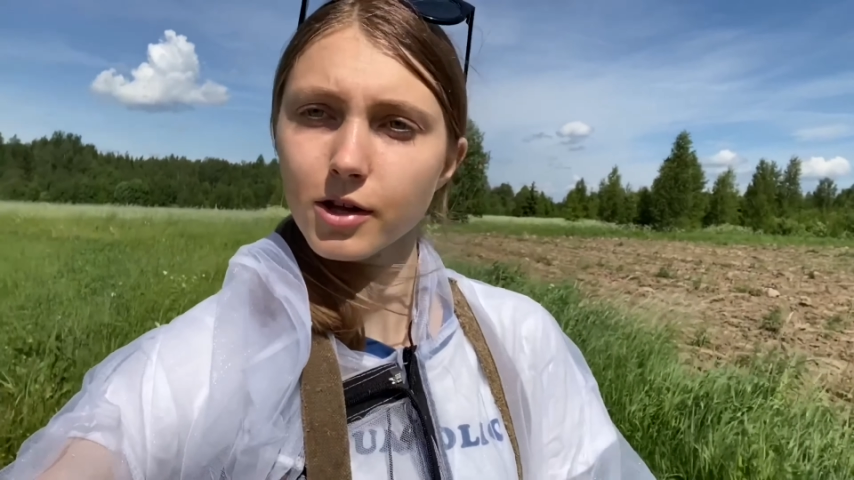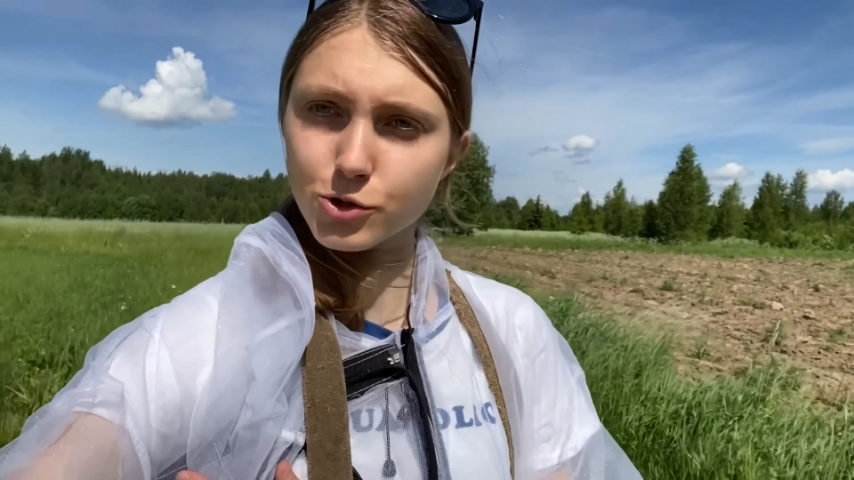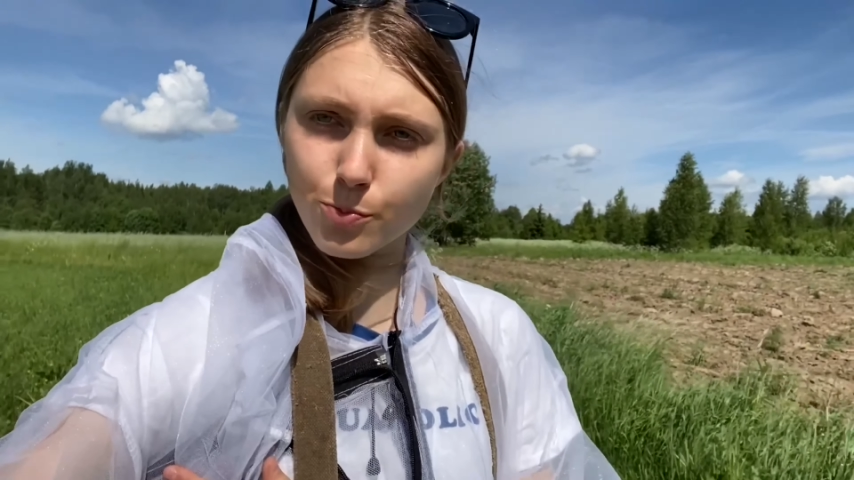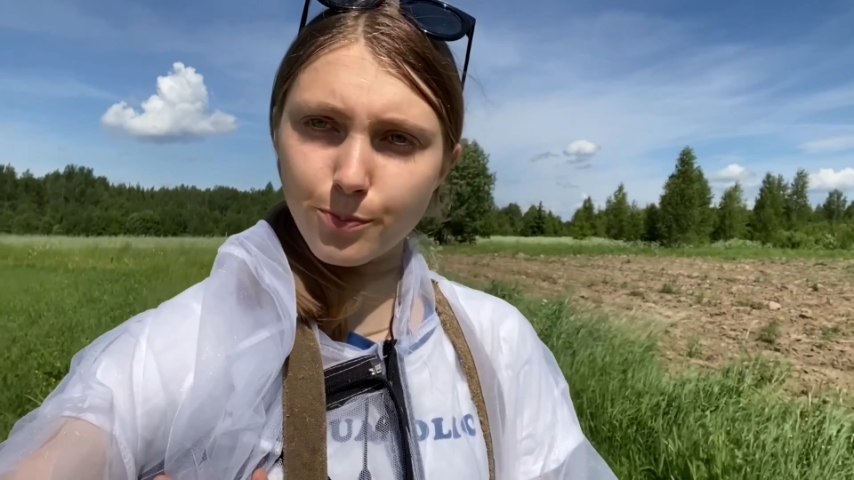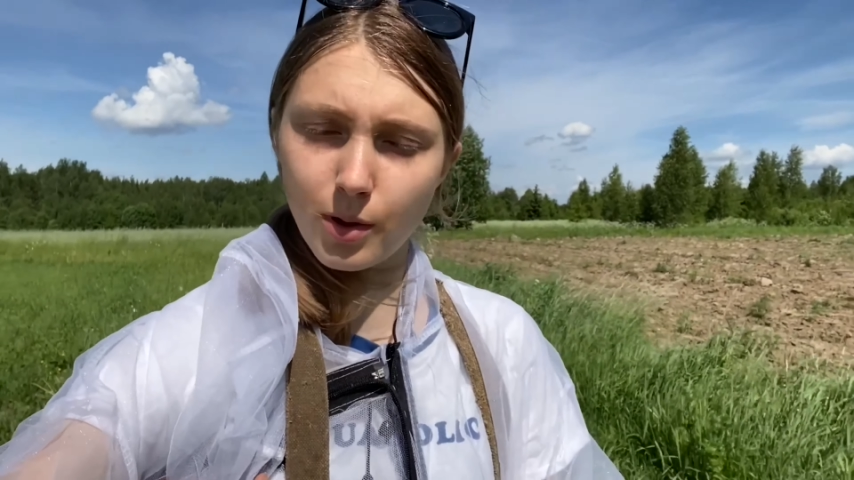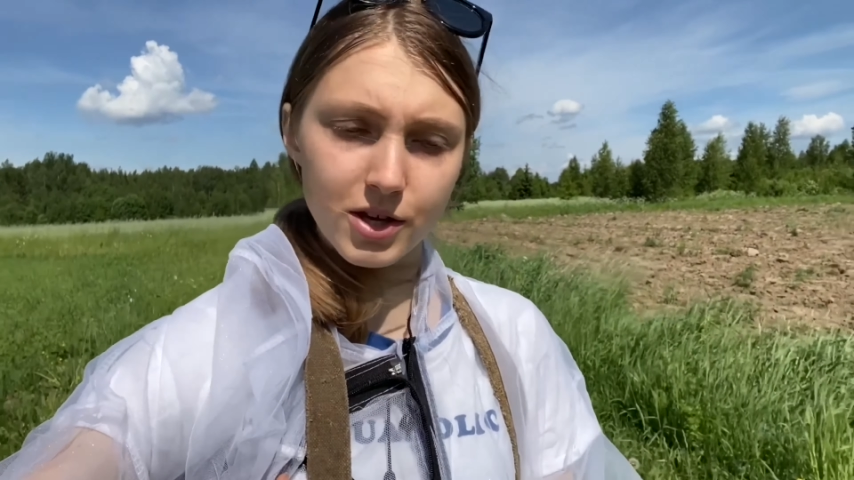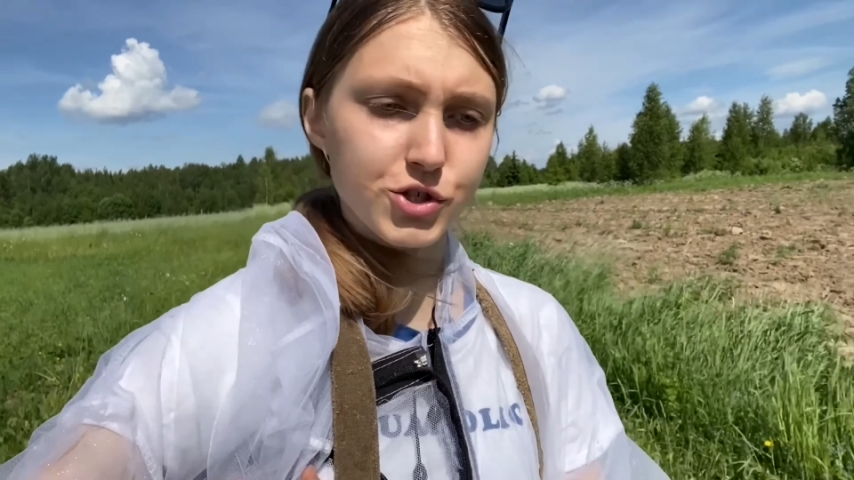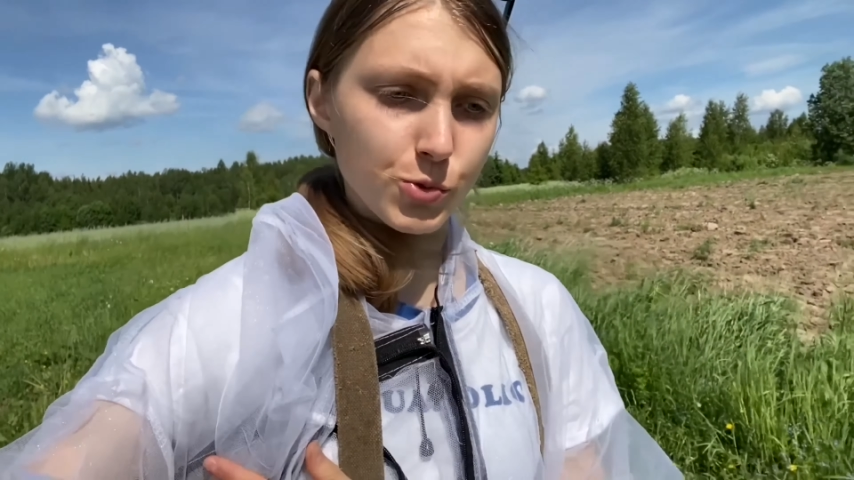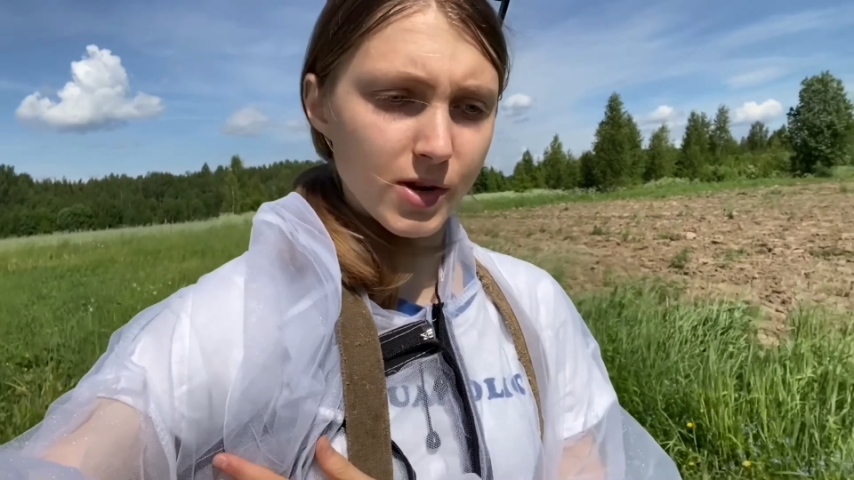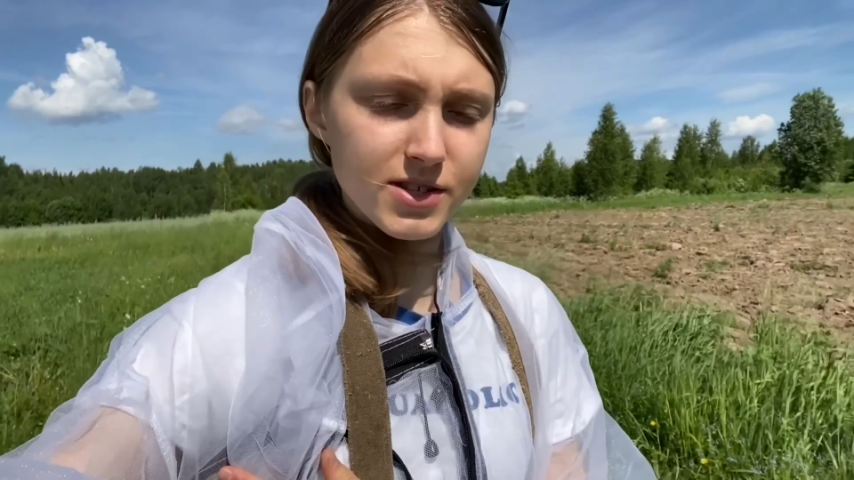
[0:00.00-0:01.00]
plus
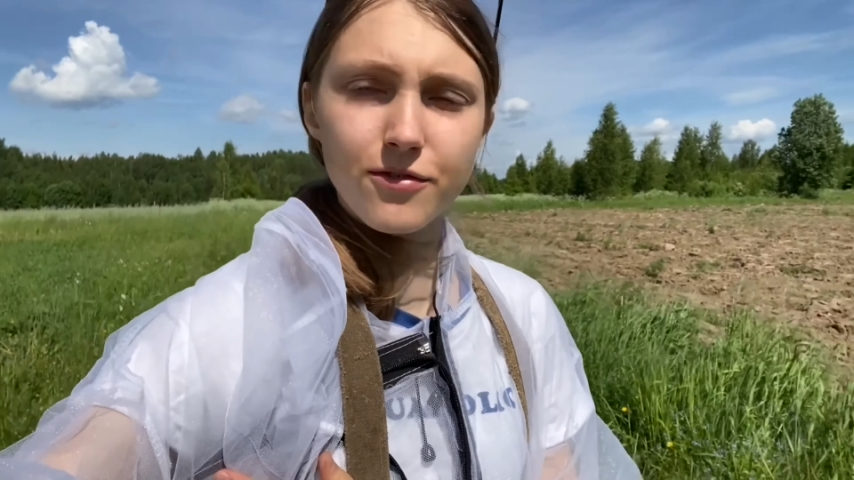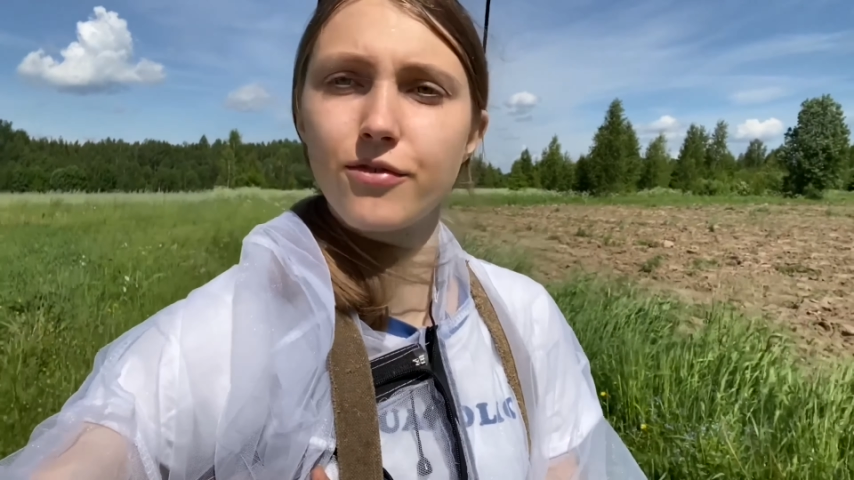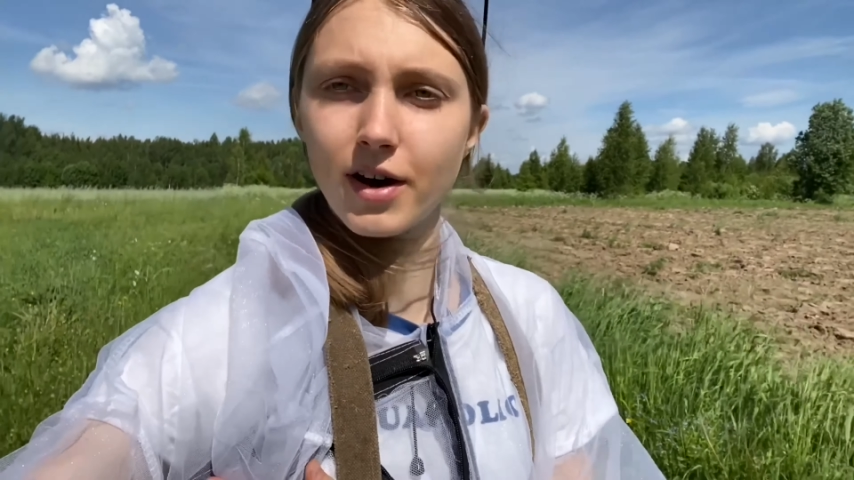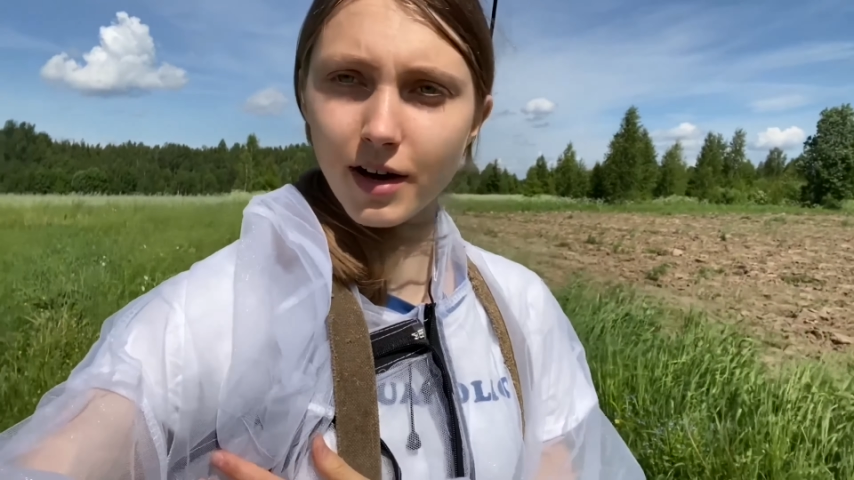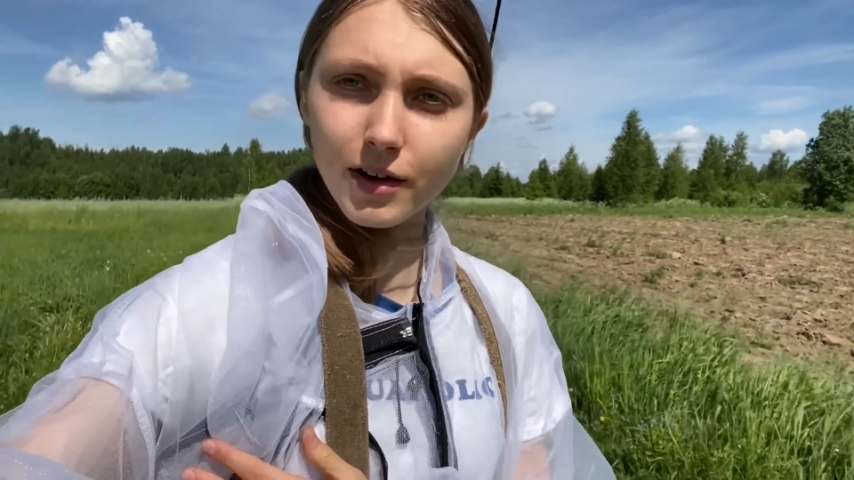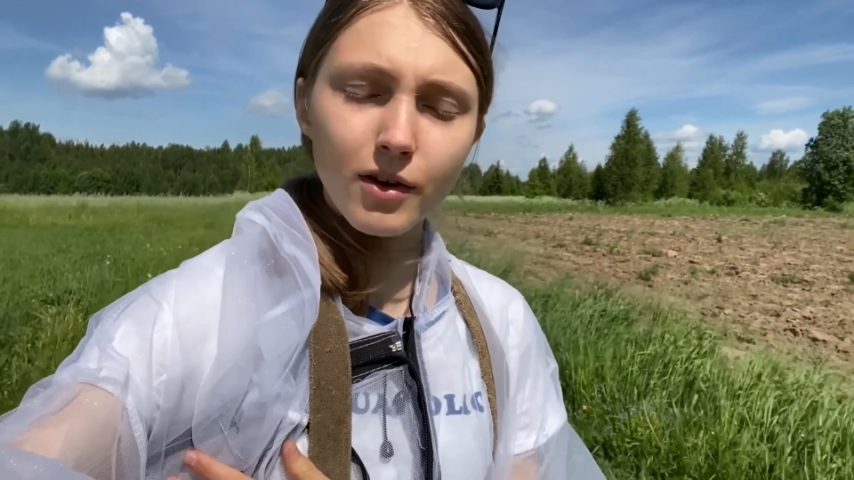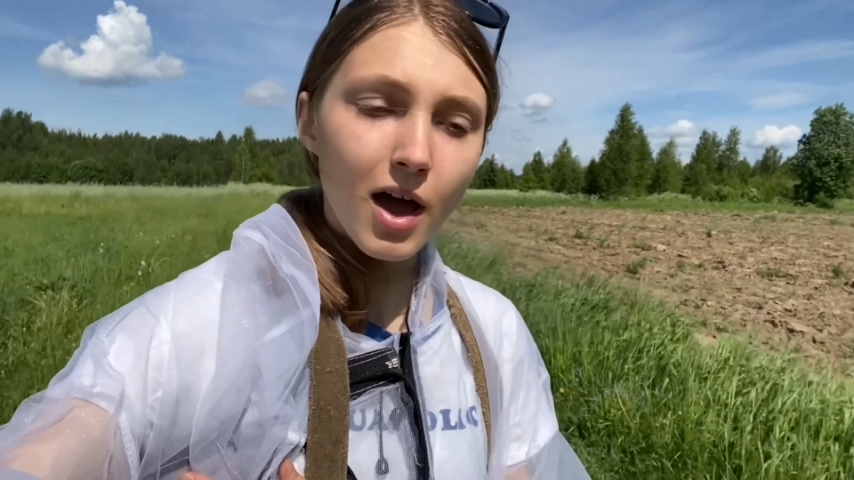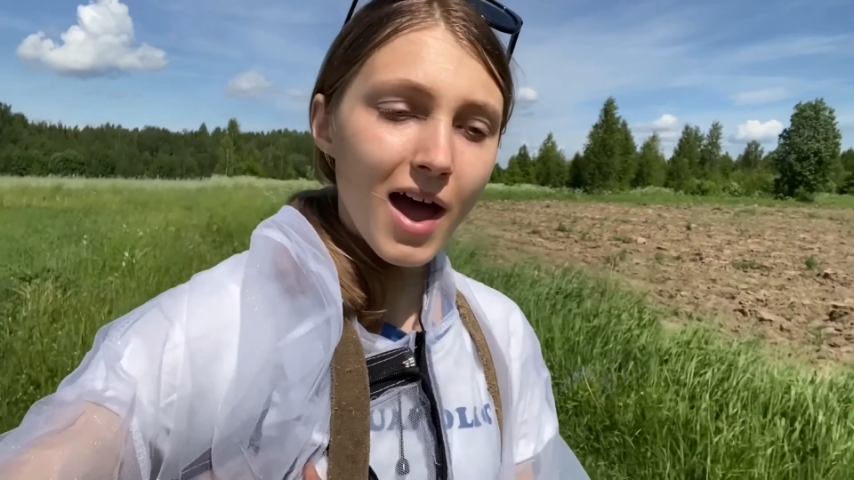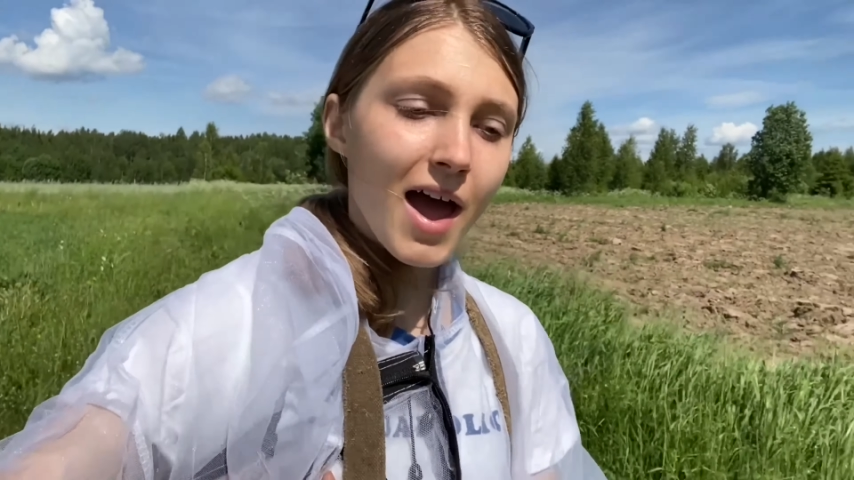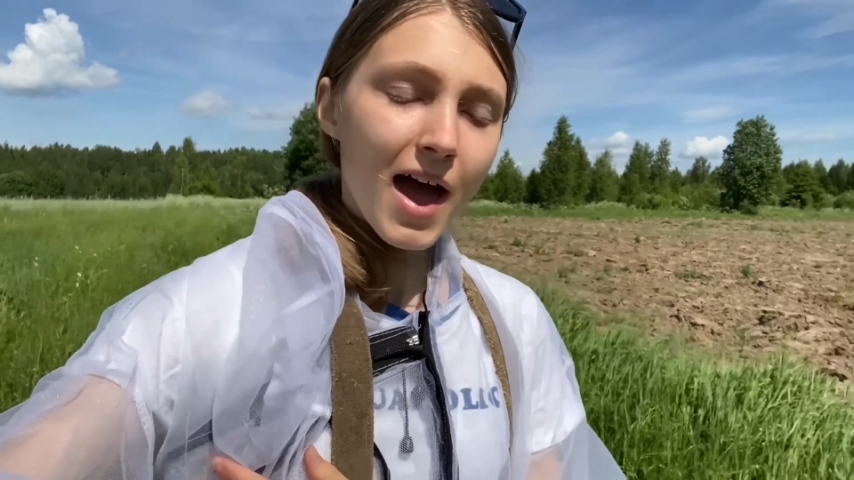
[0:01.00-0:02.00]
25